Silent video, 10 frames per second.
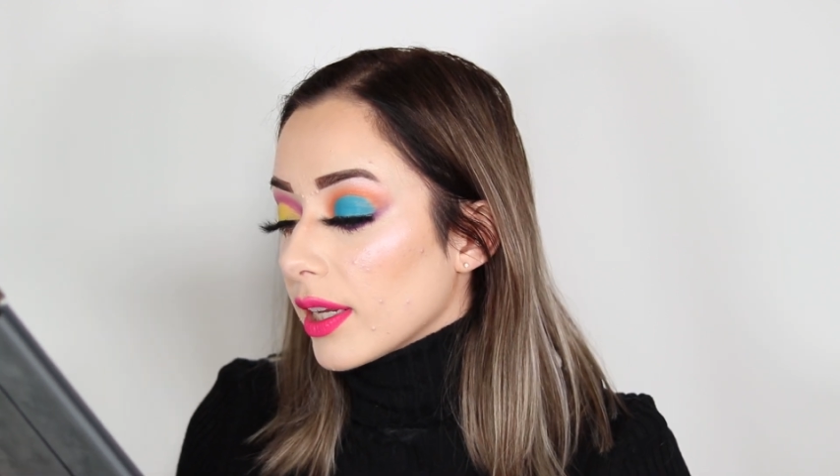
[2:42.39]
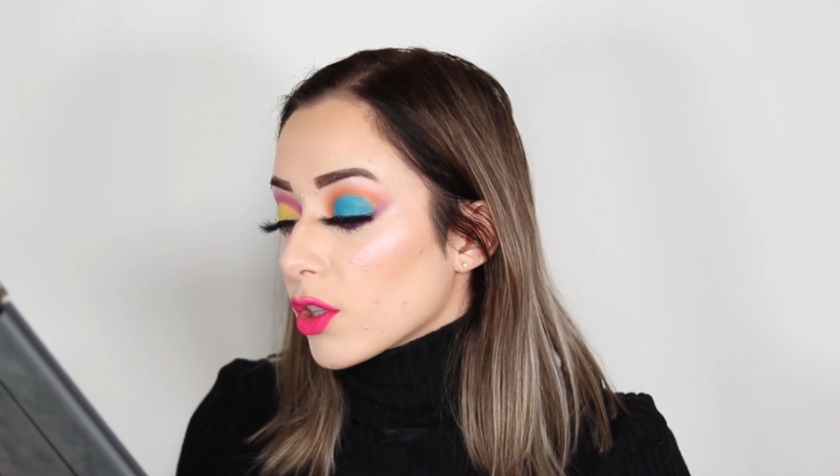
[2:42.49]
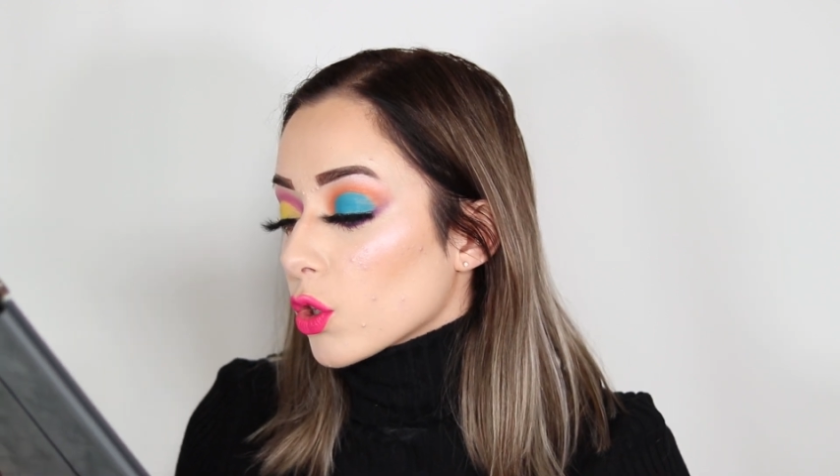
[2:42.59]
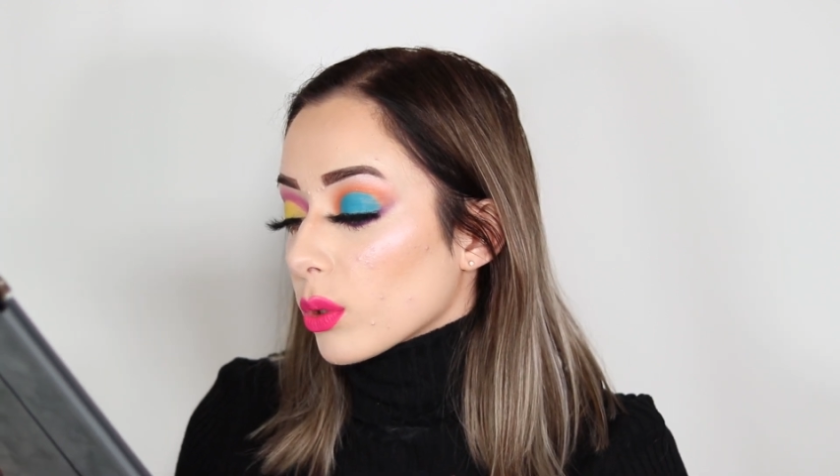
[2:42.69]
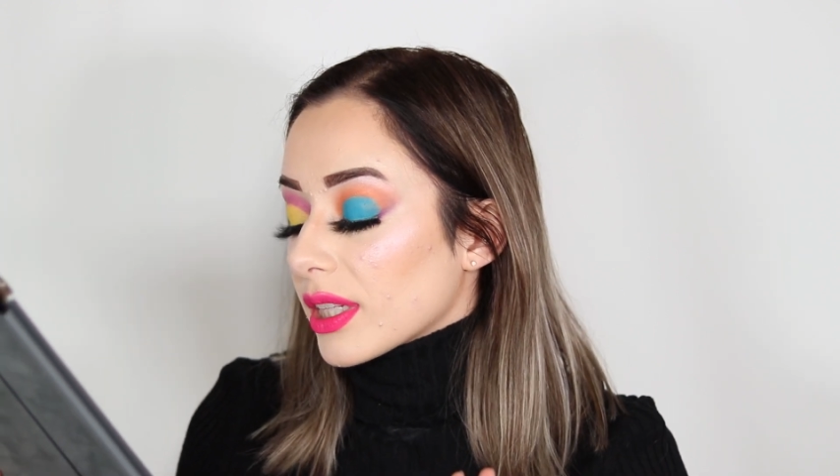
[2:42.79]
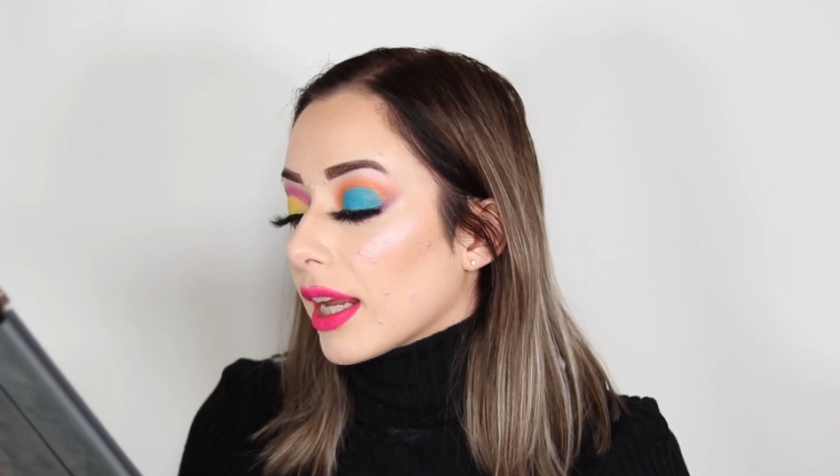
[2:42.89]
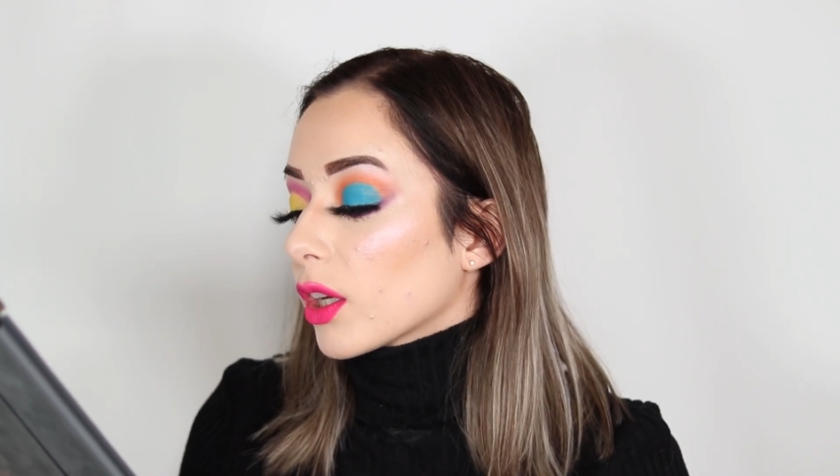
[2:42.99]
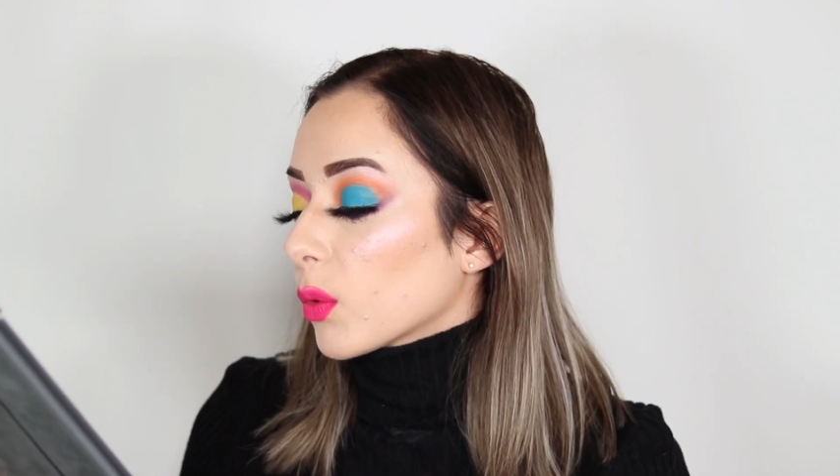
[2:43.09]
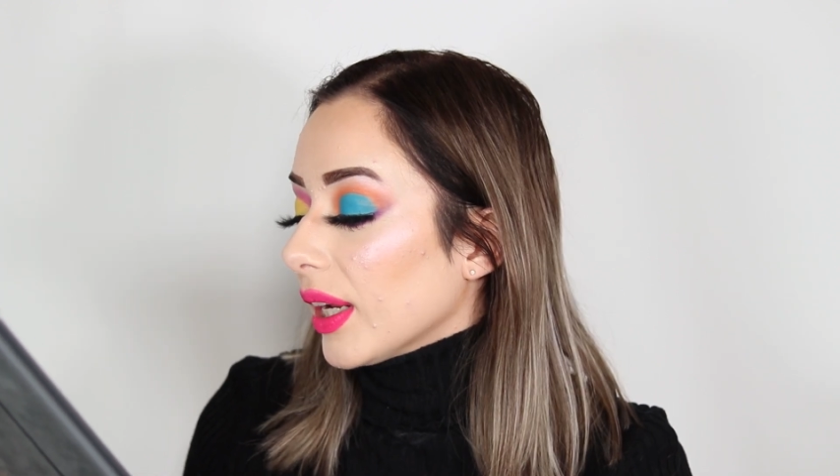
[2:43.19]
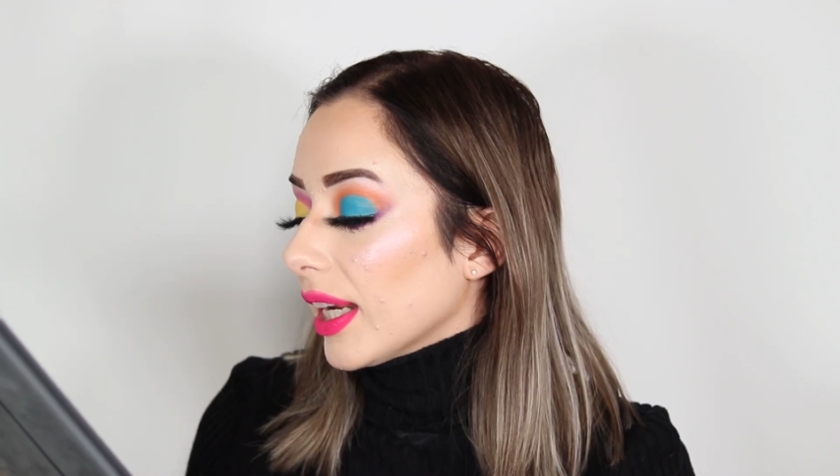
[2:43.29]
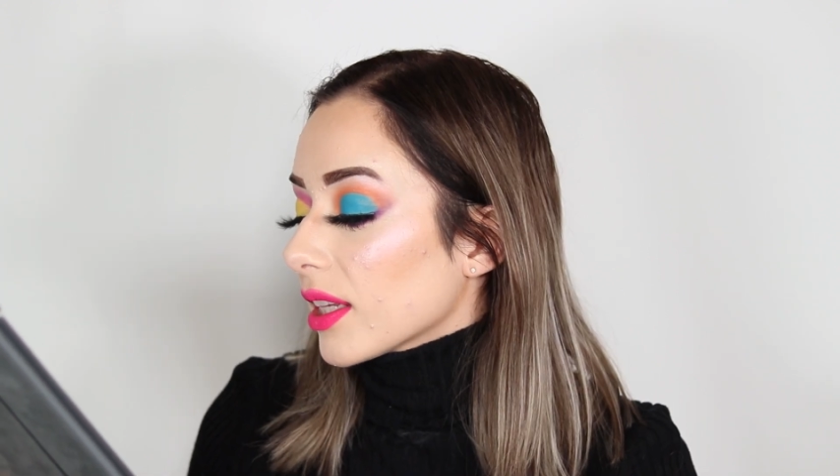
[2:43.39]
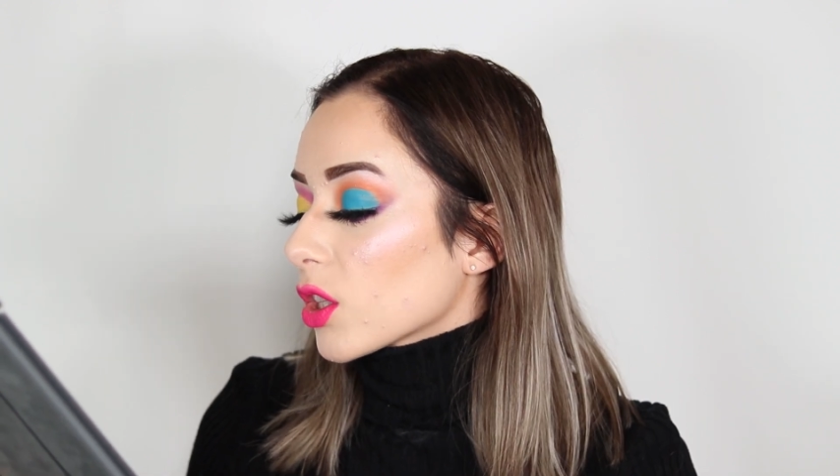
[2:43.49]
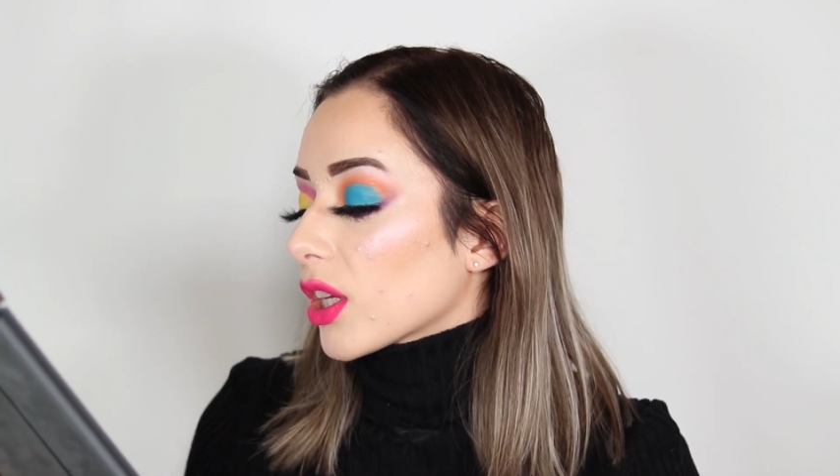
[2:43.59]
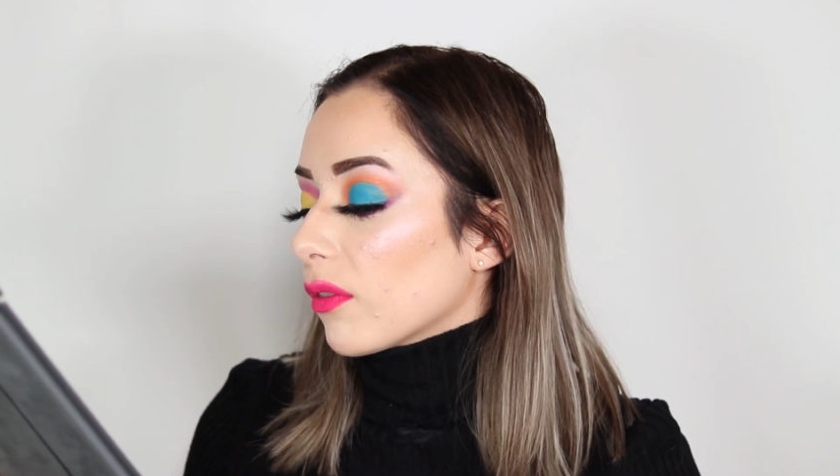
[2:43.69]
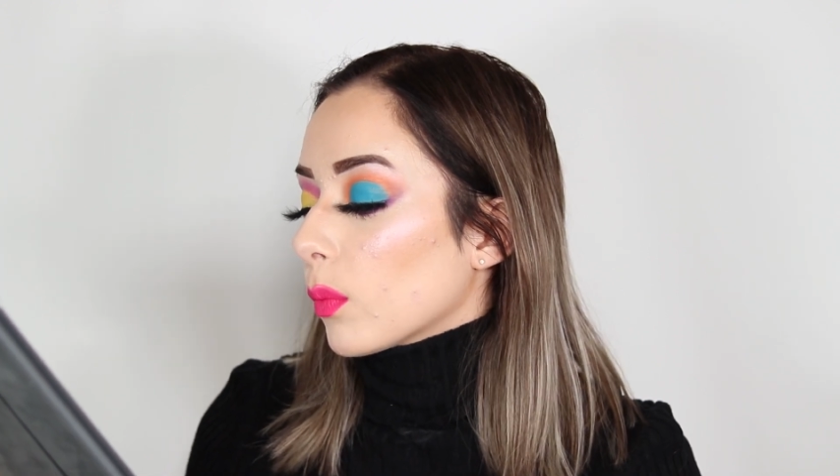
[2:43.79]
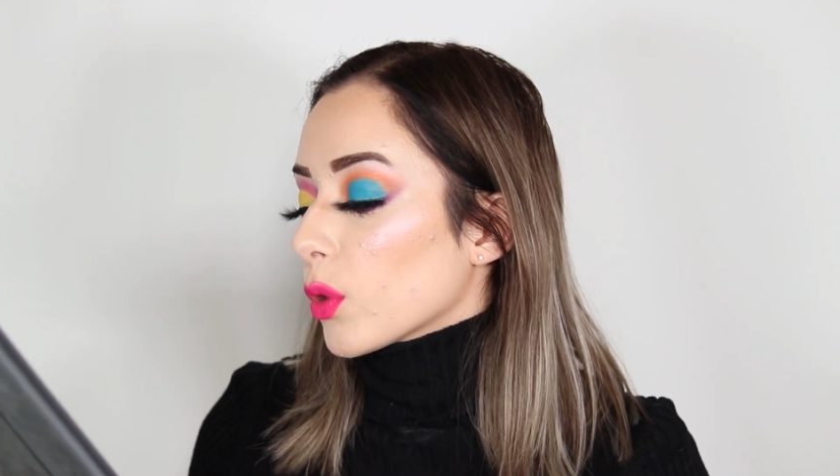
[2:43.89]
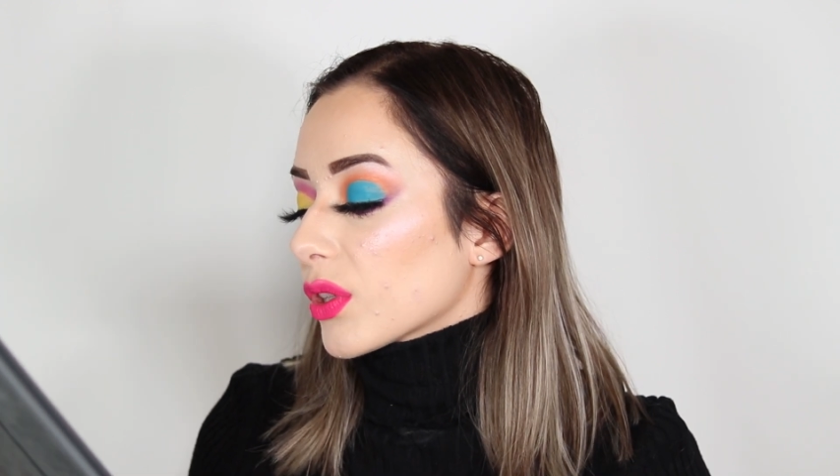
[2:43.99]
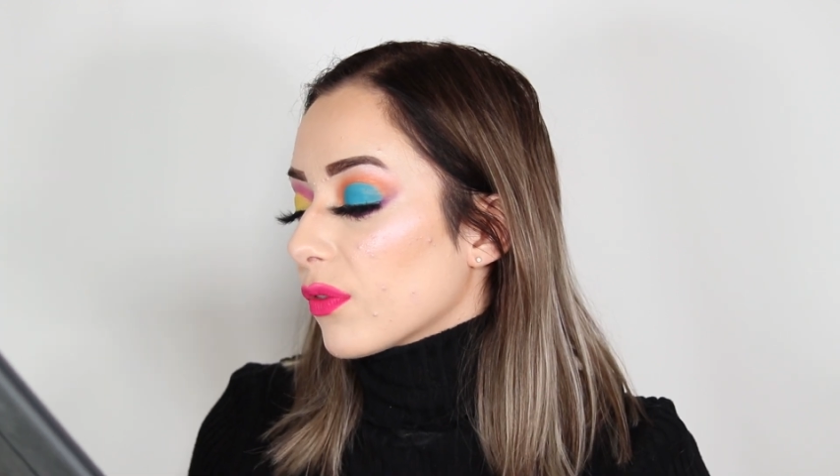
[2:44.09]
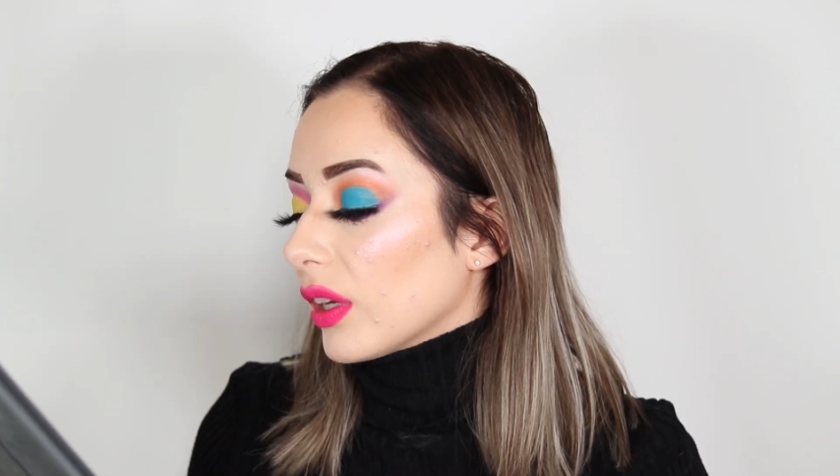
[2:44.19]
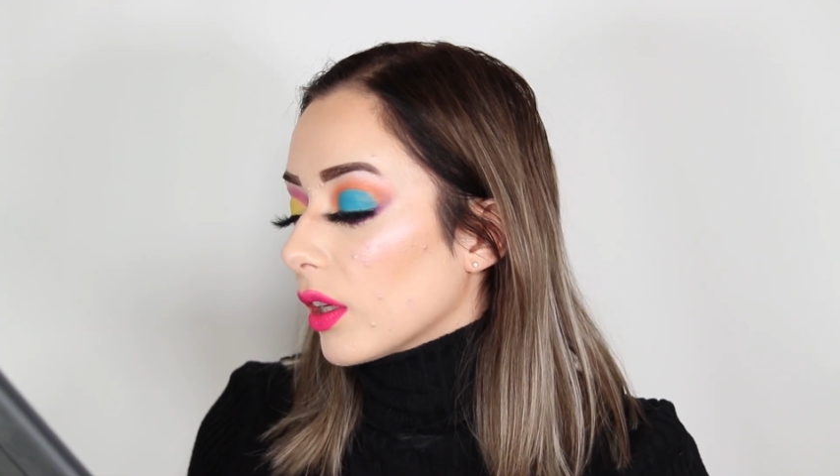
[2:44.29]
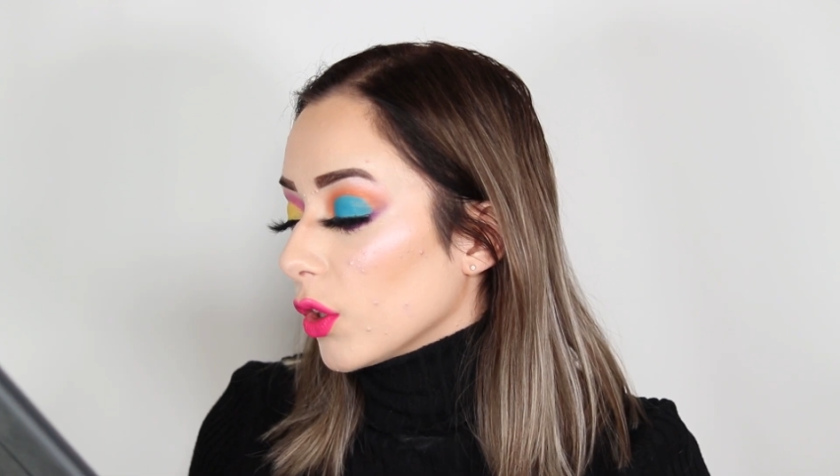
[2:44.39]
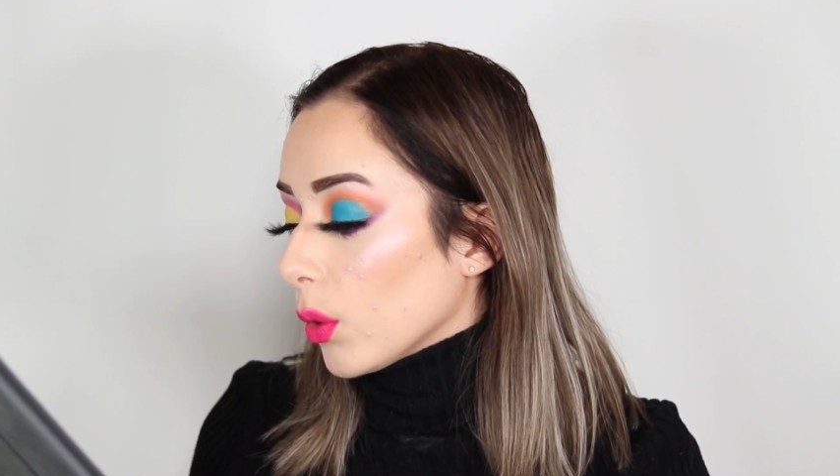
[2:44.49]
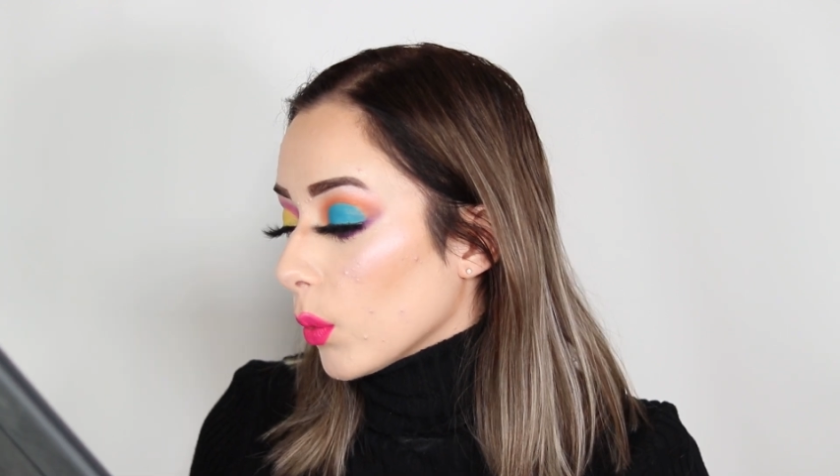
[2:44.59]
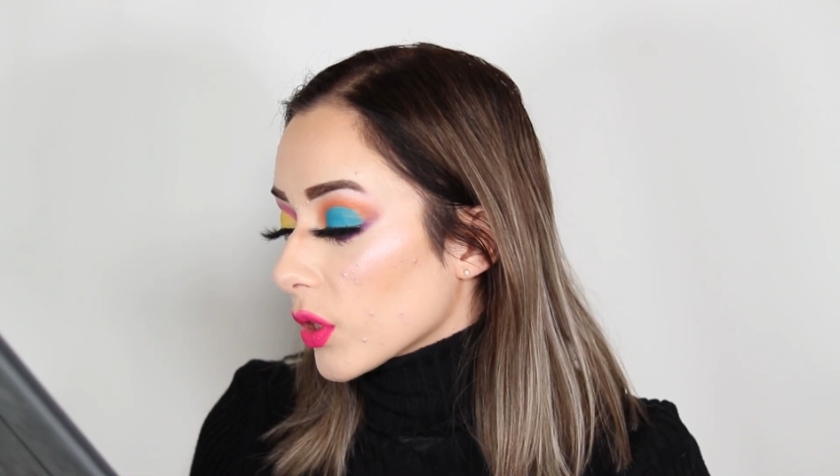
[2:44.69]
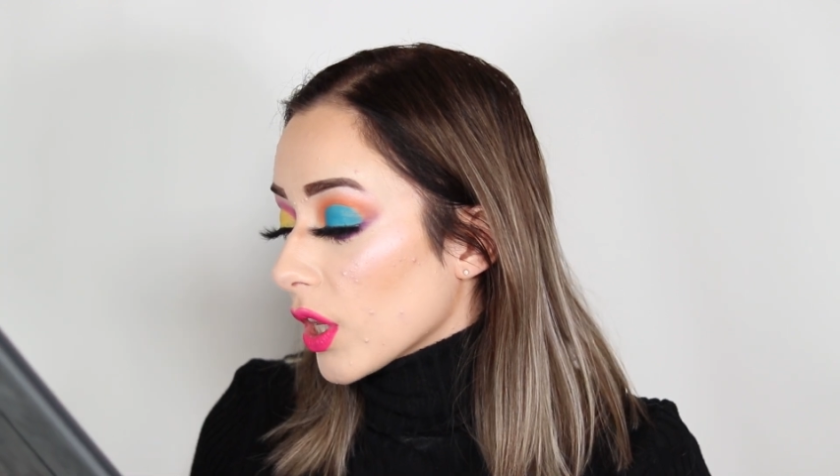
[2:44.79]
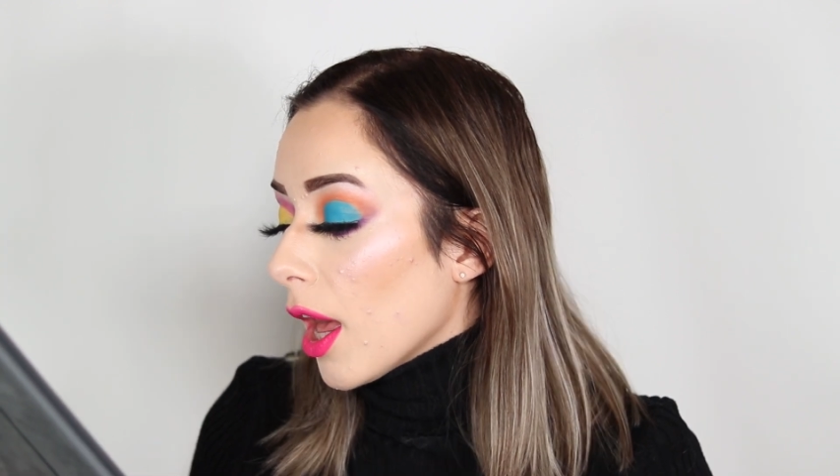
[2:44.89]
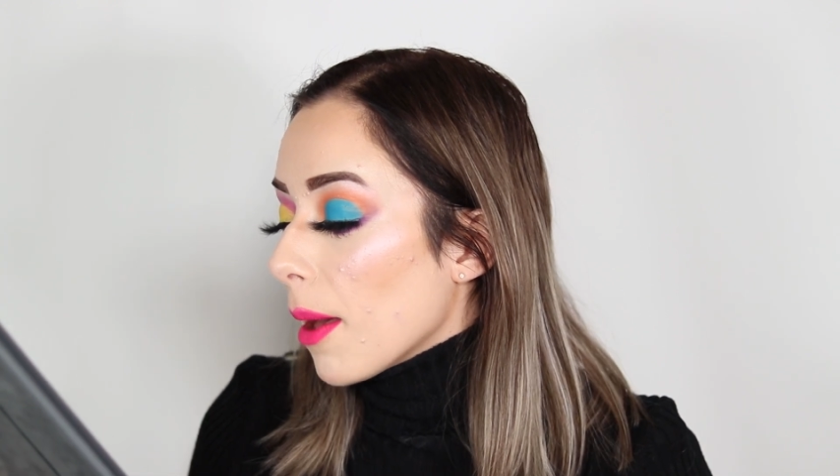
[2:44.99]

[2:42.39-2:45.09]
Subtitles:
In sourcing ingredients, Kevin Murphy used